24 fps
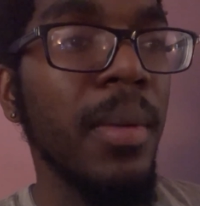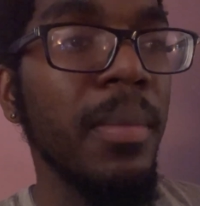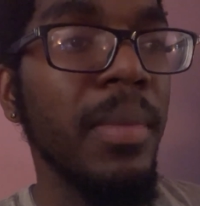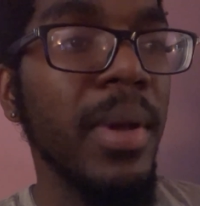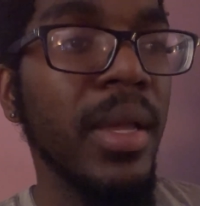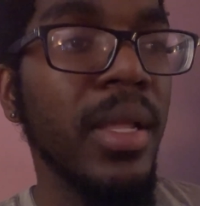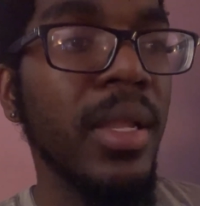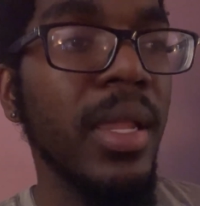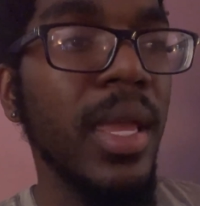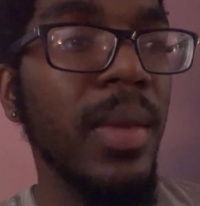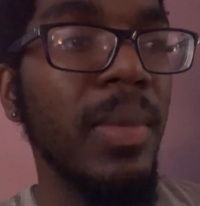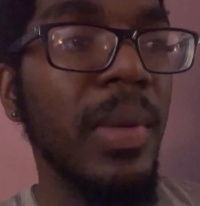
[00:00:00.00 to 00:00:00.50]
by
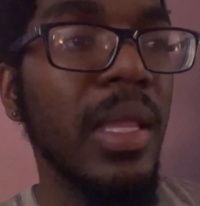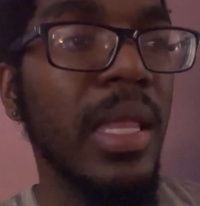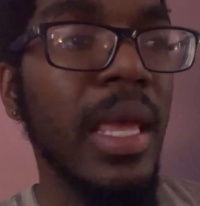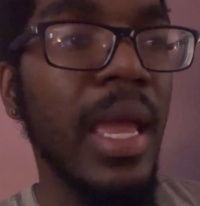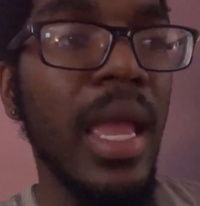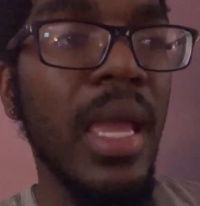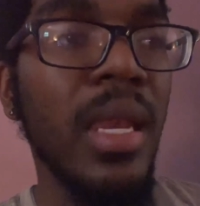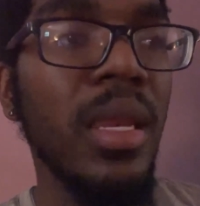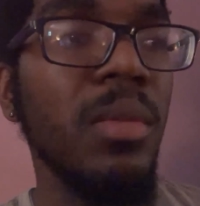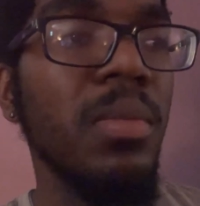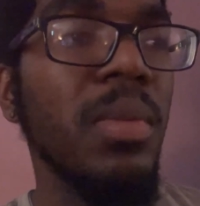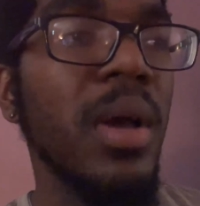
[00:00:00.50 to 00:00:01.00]
claiming
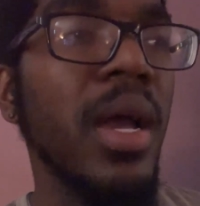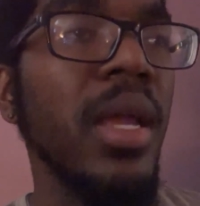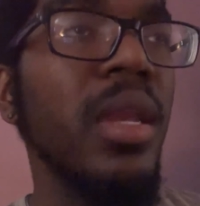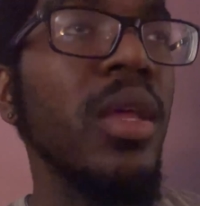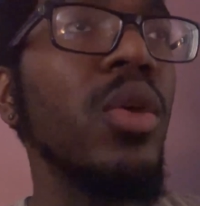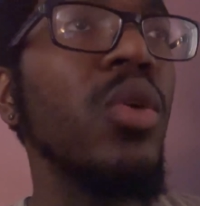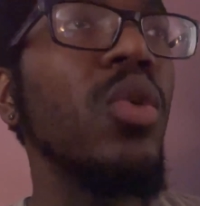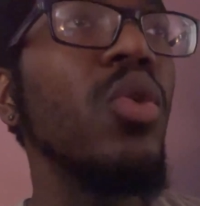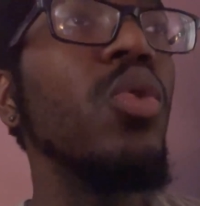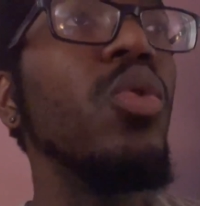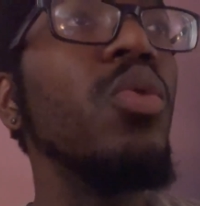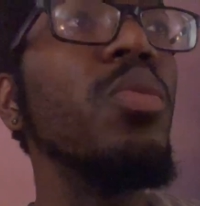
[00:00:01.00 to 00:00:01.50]
that anybody
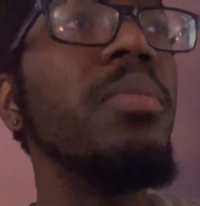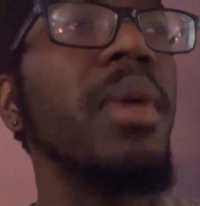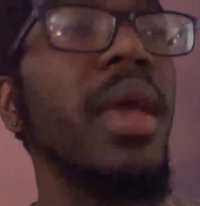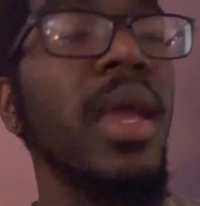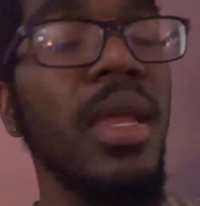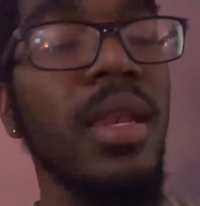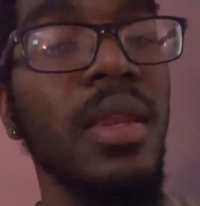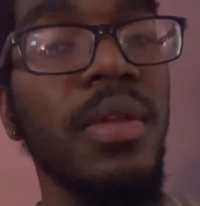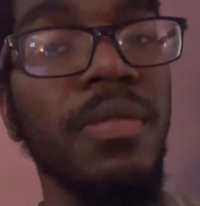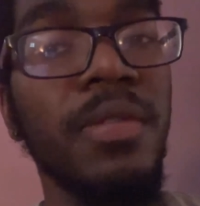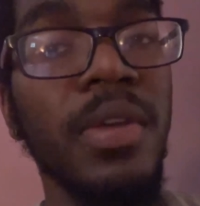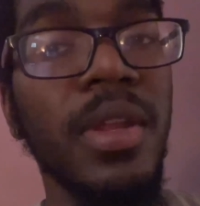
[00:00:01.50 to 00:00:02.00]
who
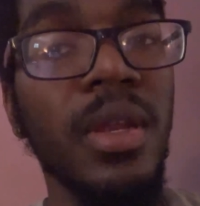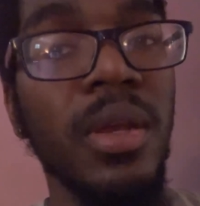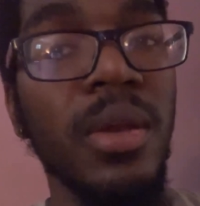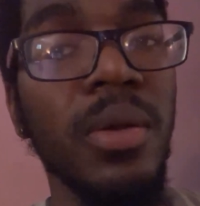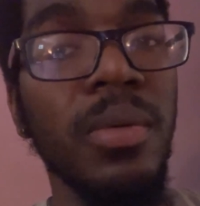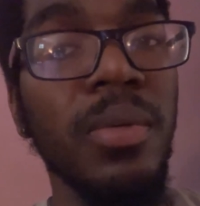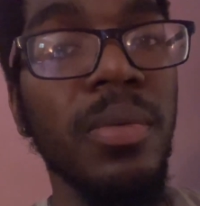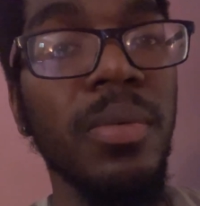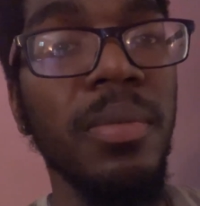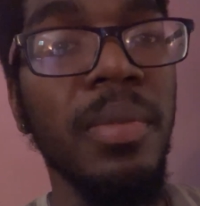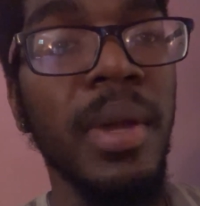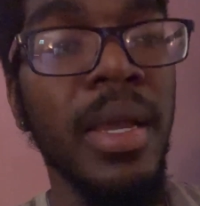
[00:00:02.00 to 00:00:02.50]
made the
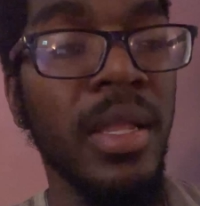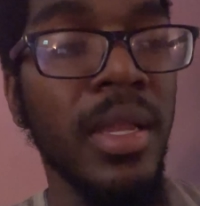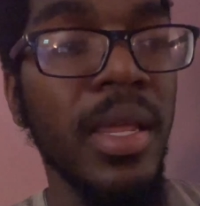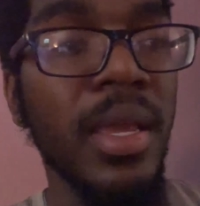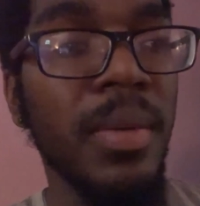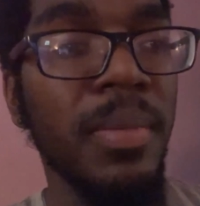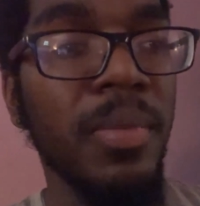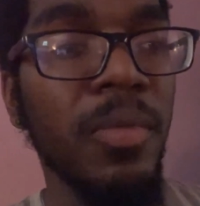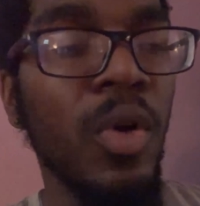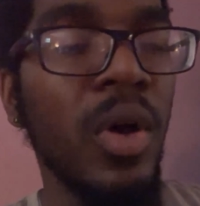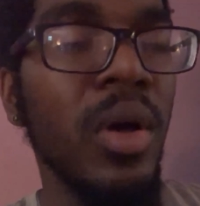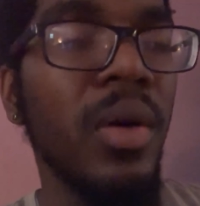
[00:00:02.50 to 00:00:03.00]
video,
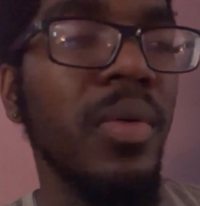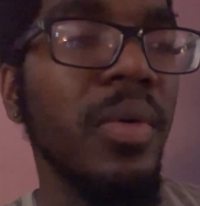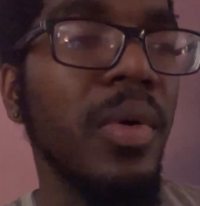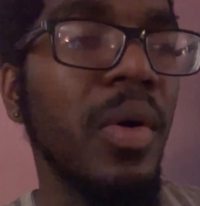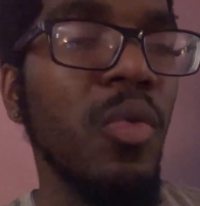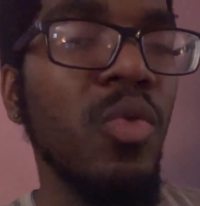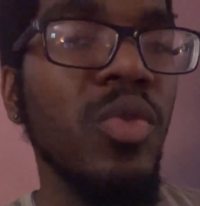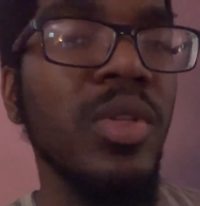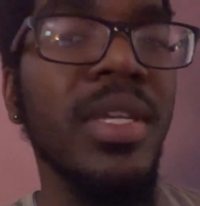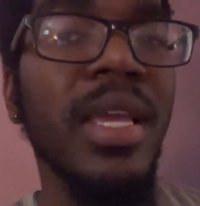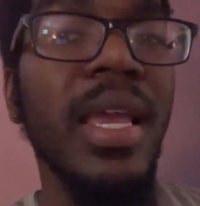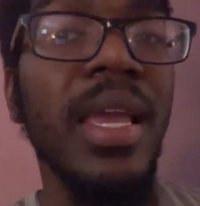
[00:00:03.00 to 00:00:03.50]
well,
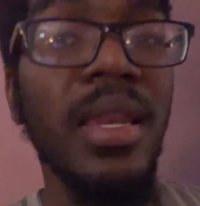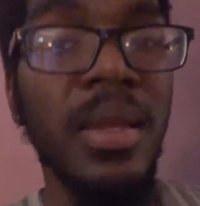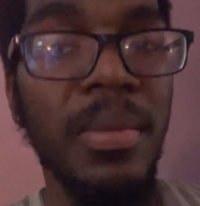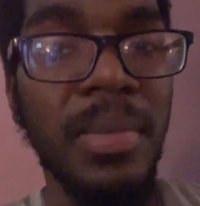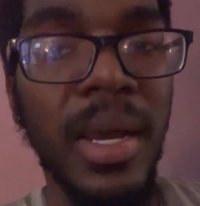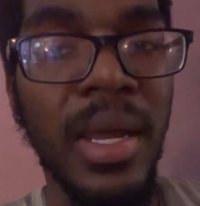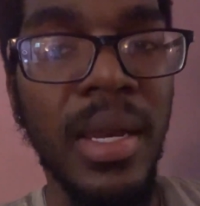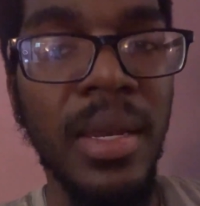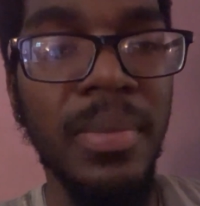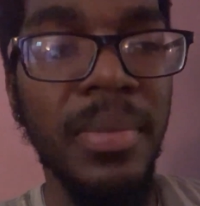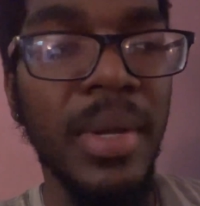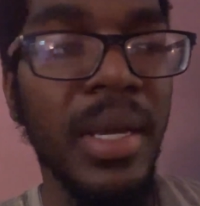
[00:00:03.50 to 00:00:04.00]
I won't say
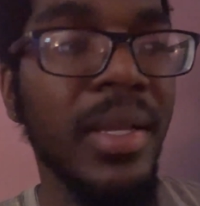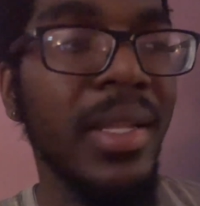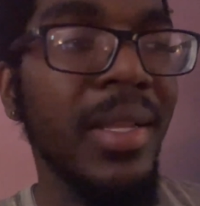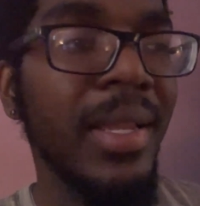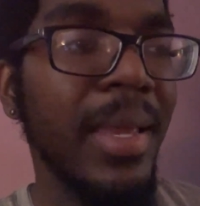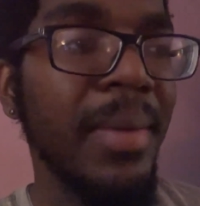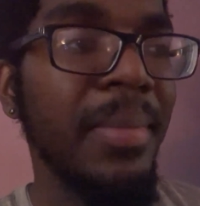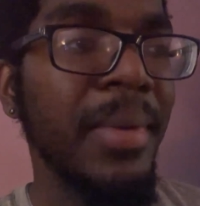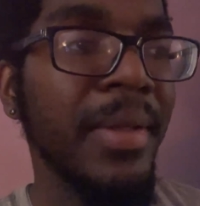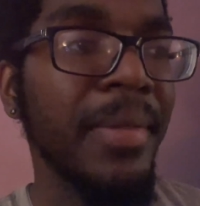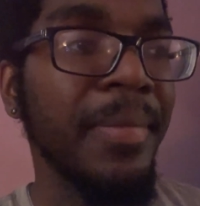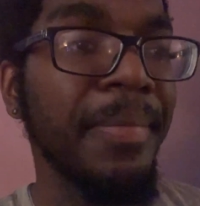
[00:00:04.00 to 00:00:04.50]
anybody, but
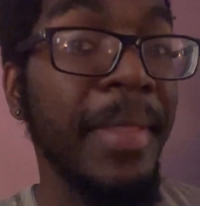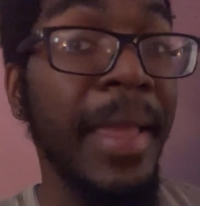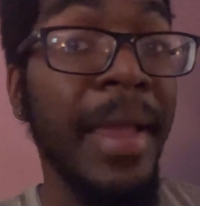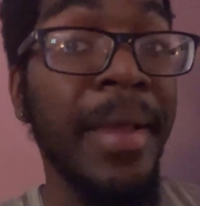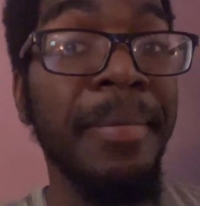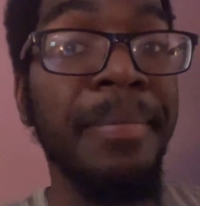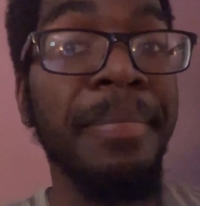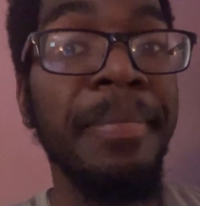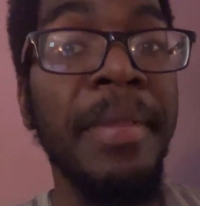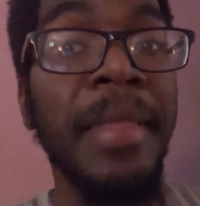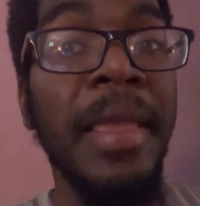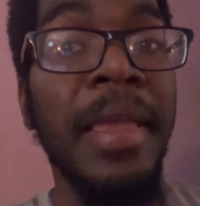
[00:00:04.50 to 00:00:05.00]
claiming that